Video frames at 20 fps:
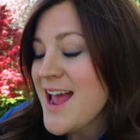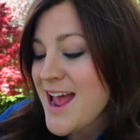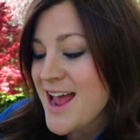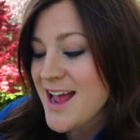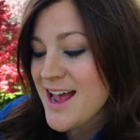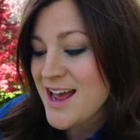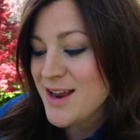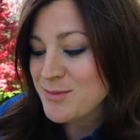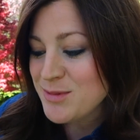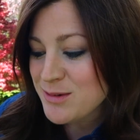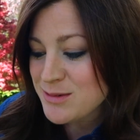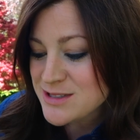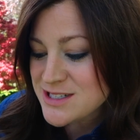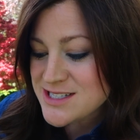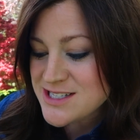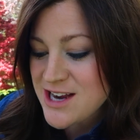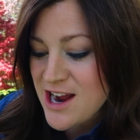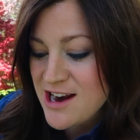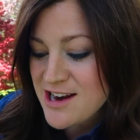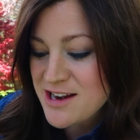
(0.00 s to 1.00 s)
and we were
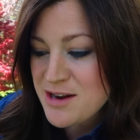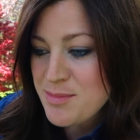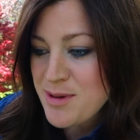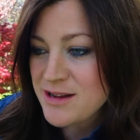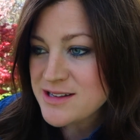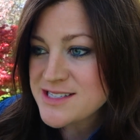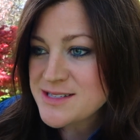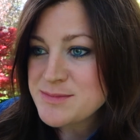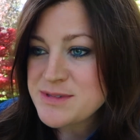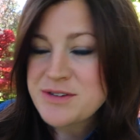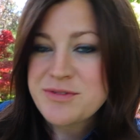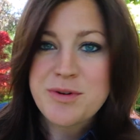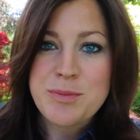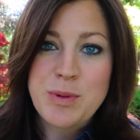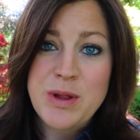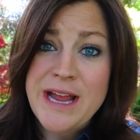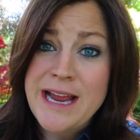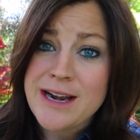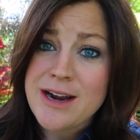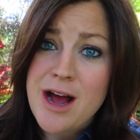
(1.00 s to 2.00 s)
just talking about some
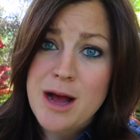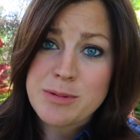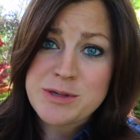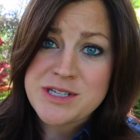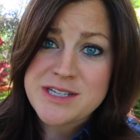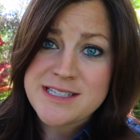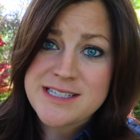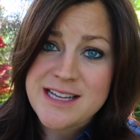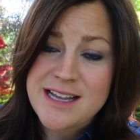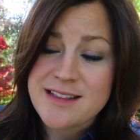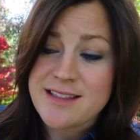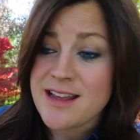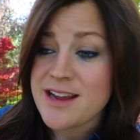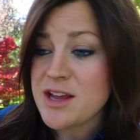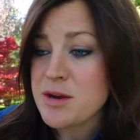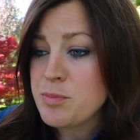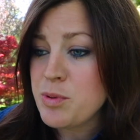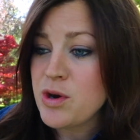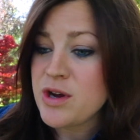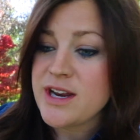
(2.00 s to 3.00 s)
different plant options that they
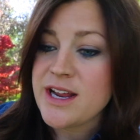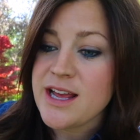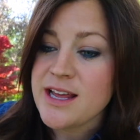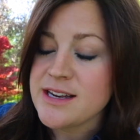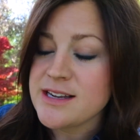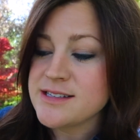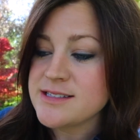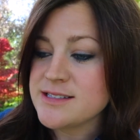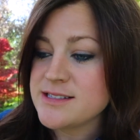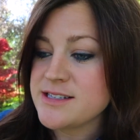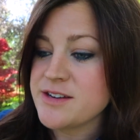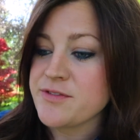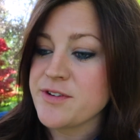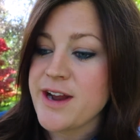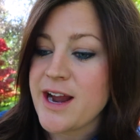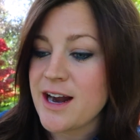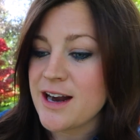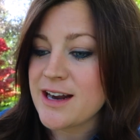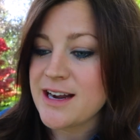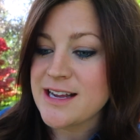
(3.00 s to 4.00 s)
could put in in
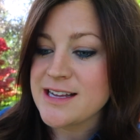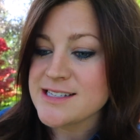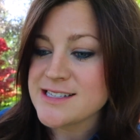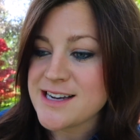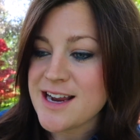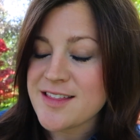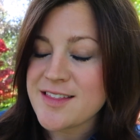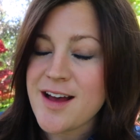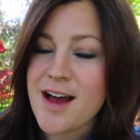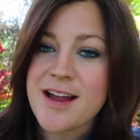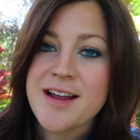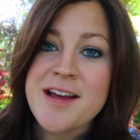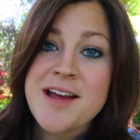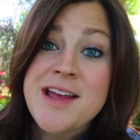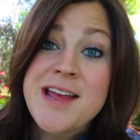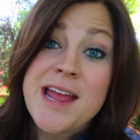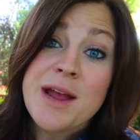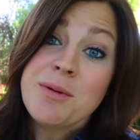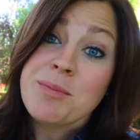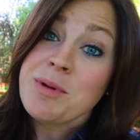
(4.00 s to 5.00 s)
different areas and I thought
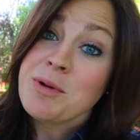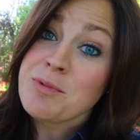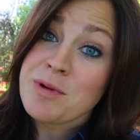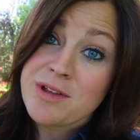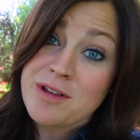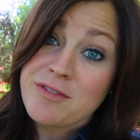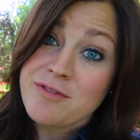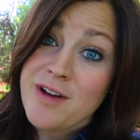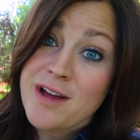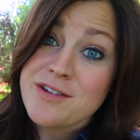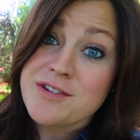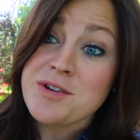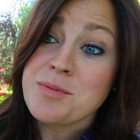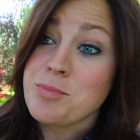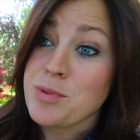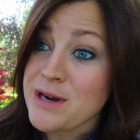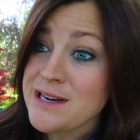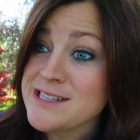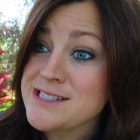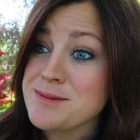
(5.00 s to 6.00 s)
it would be really fun to
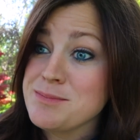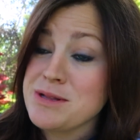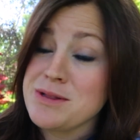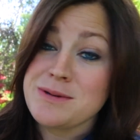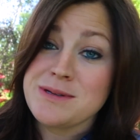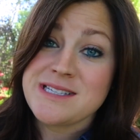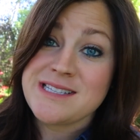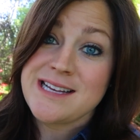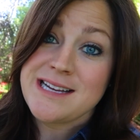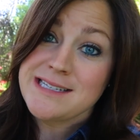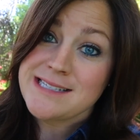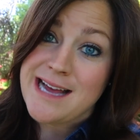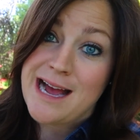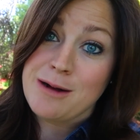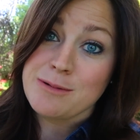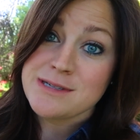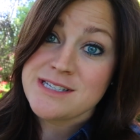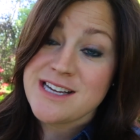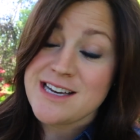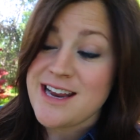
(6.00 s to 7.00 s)
bring some of those things
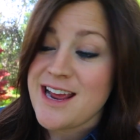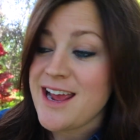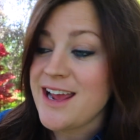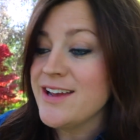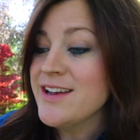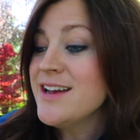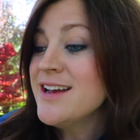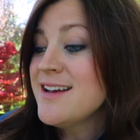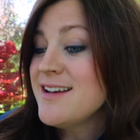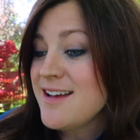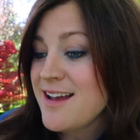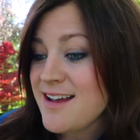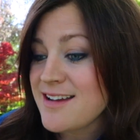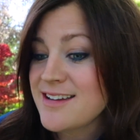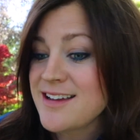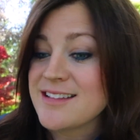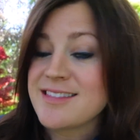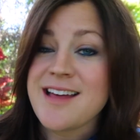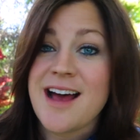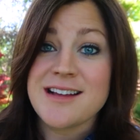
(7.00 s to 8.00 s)
out today
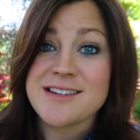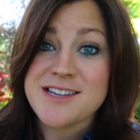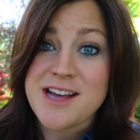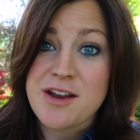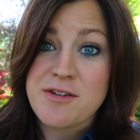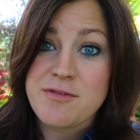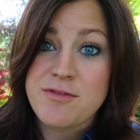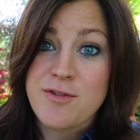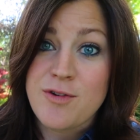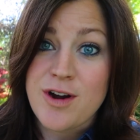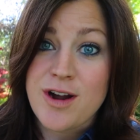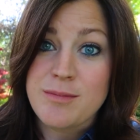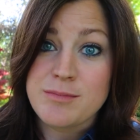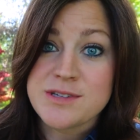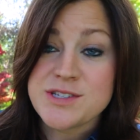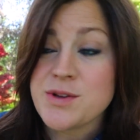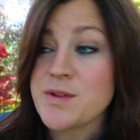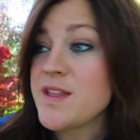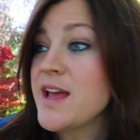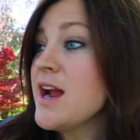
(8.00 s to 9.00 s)
and get that done for them.
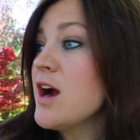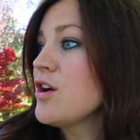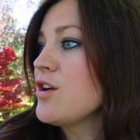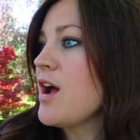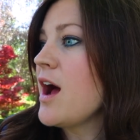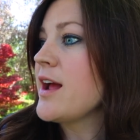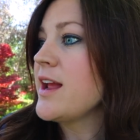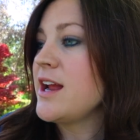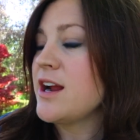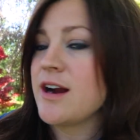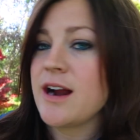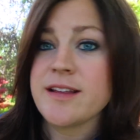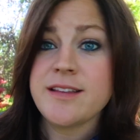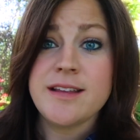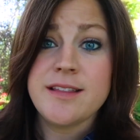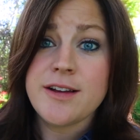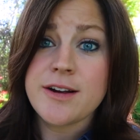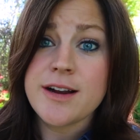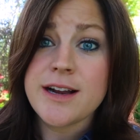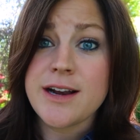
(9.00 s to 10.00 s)
So they are not here. I
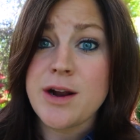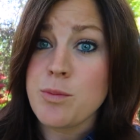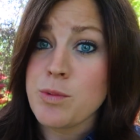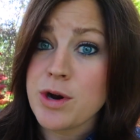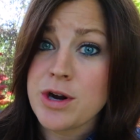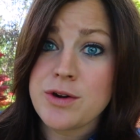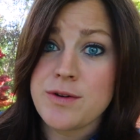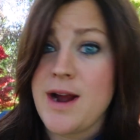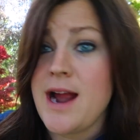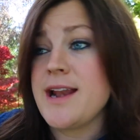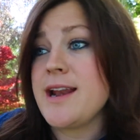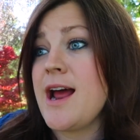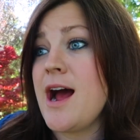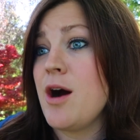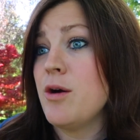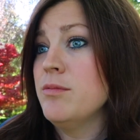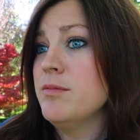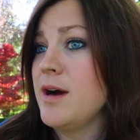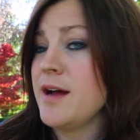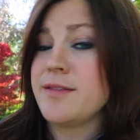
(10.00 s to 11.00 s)
think they're in at work right
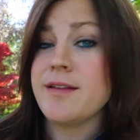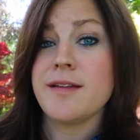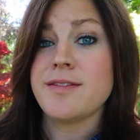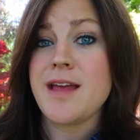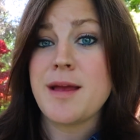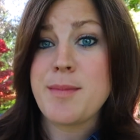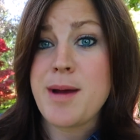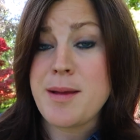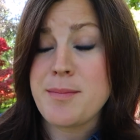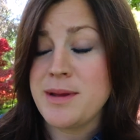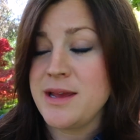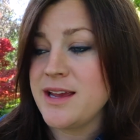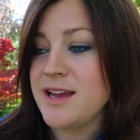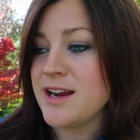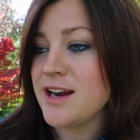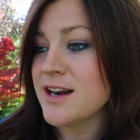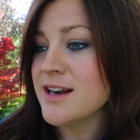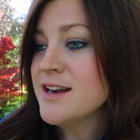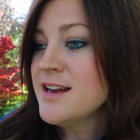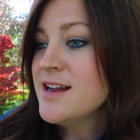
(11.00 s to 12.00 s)
now. I thought they might be
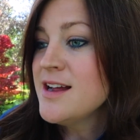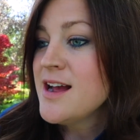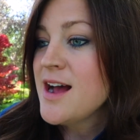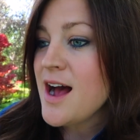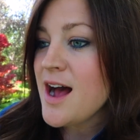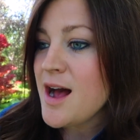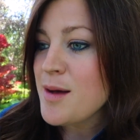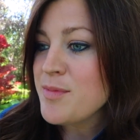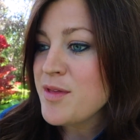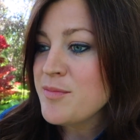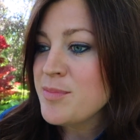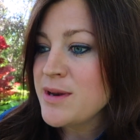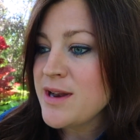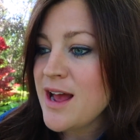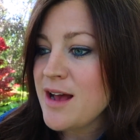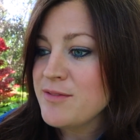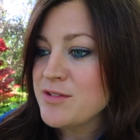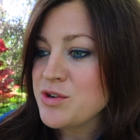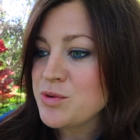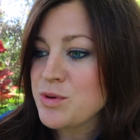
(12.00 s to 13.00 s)
here. Um, they've been
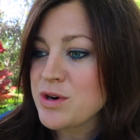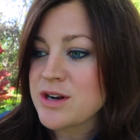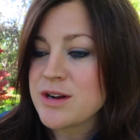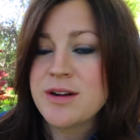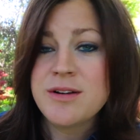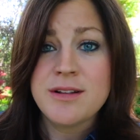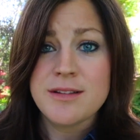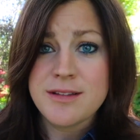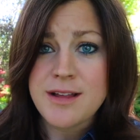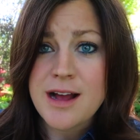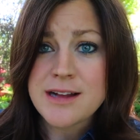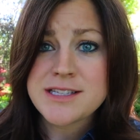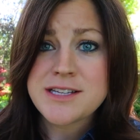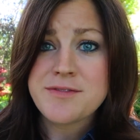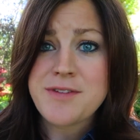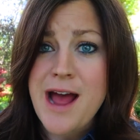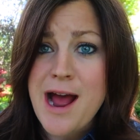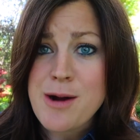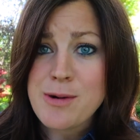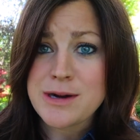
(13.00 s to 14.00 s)
having to work lots
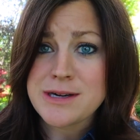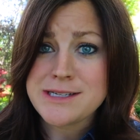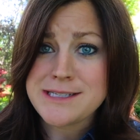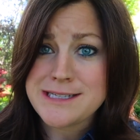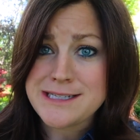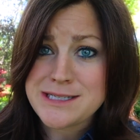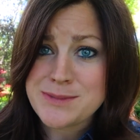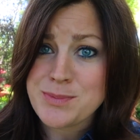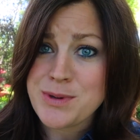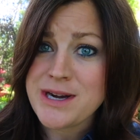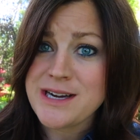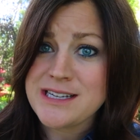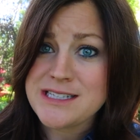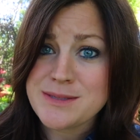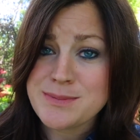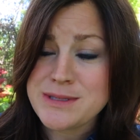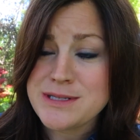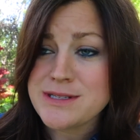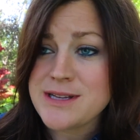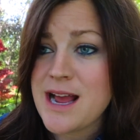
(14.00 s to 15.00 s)
of hours this spring.
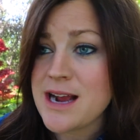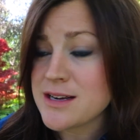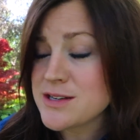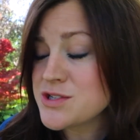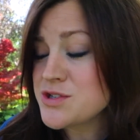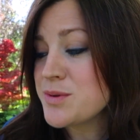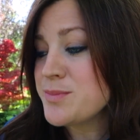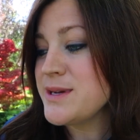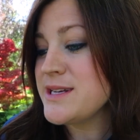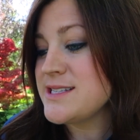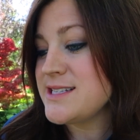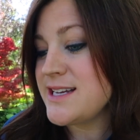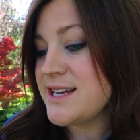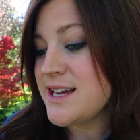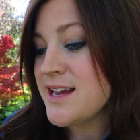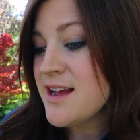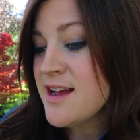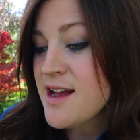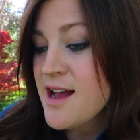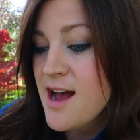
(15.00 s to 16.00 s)
It's been extra
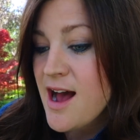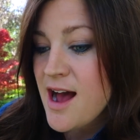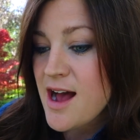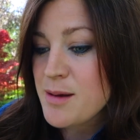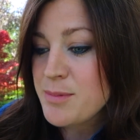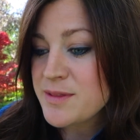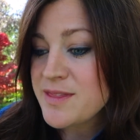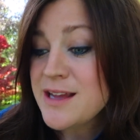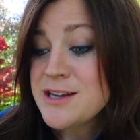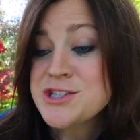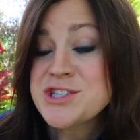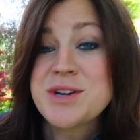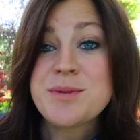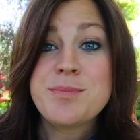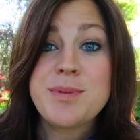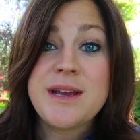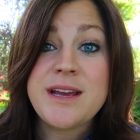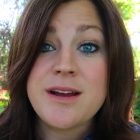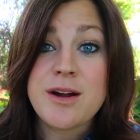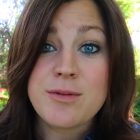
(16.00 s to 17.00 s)
busy, uh, but they
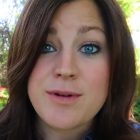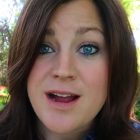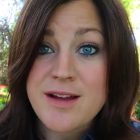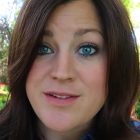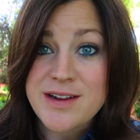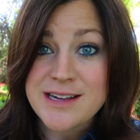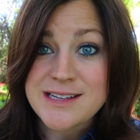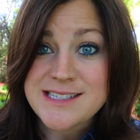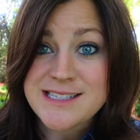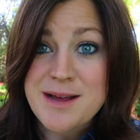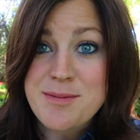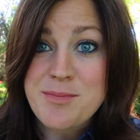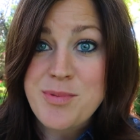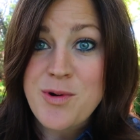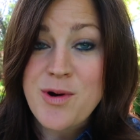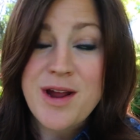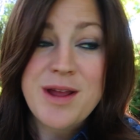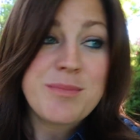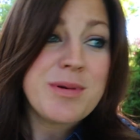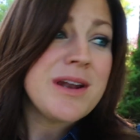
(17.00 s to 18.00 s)
should be arriving at some
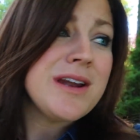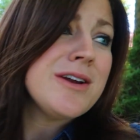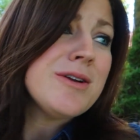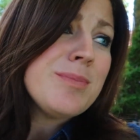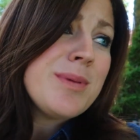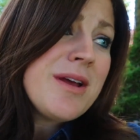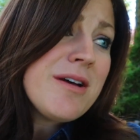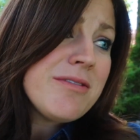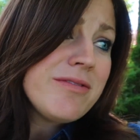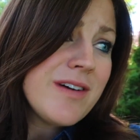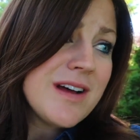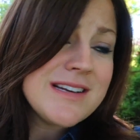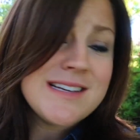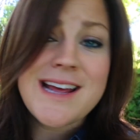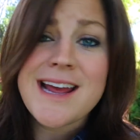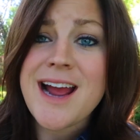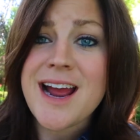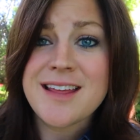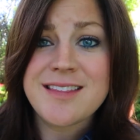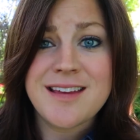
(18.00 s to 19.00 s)
point, but it'll be a fun
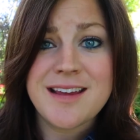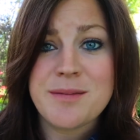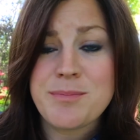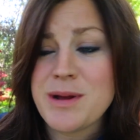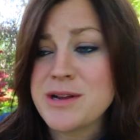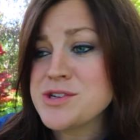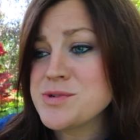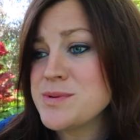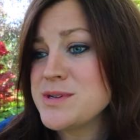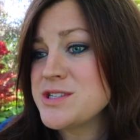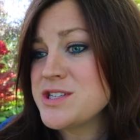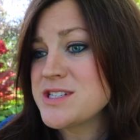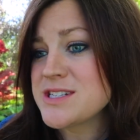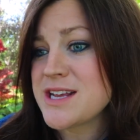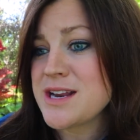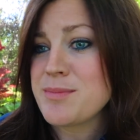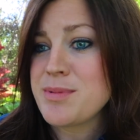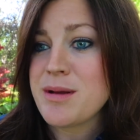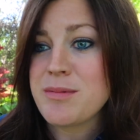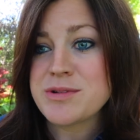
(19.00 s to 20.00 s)
day. I think Benjamin's just
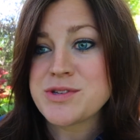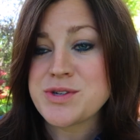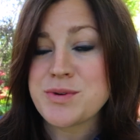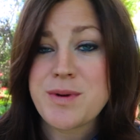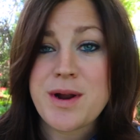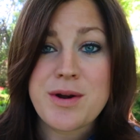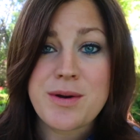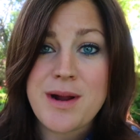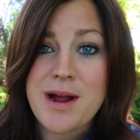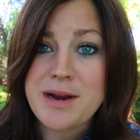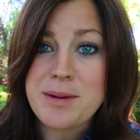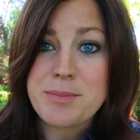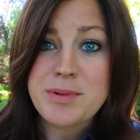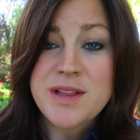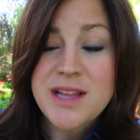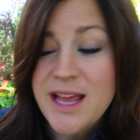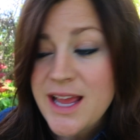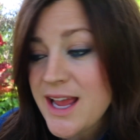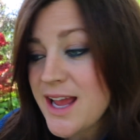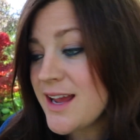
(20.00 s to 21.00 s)
gonna be able to run around and
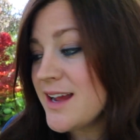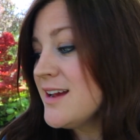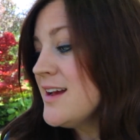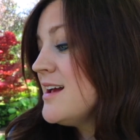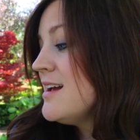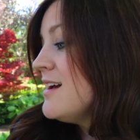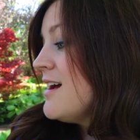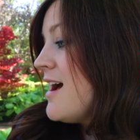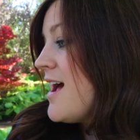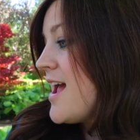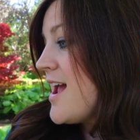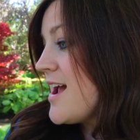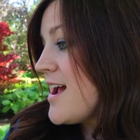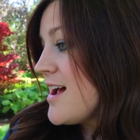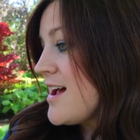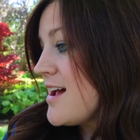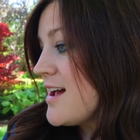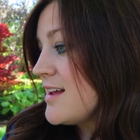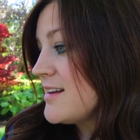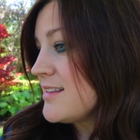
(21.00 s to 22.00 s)
play
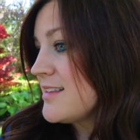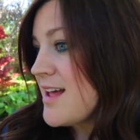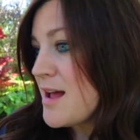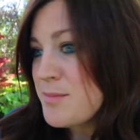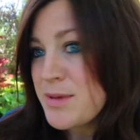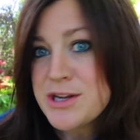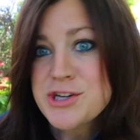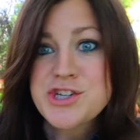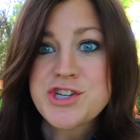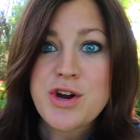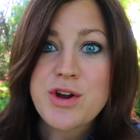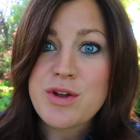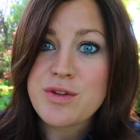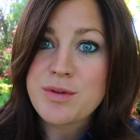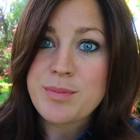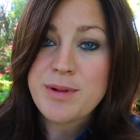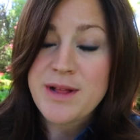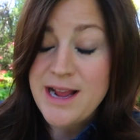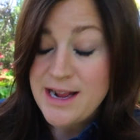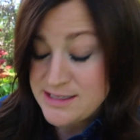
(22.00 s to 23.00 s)
and let me show you
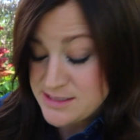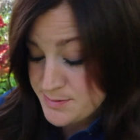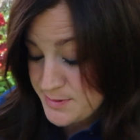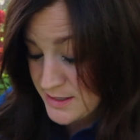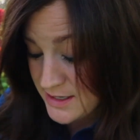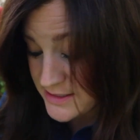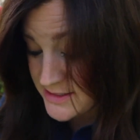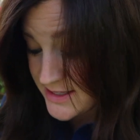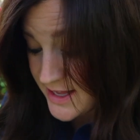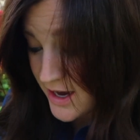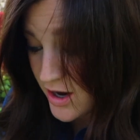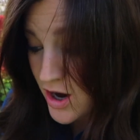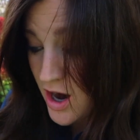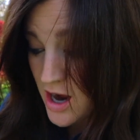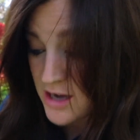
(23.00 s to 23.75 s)
the plants because they are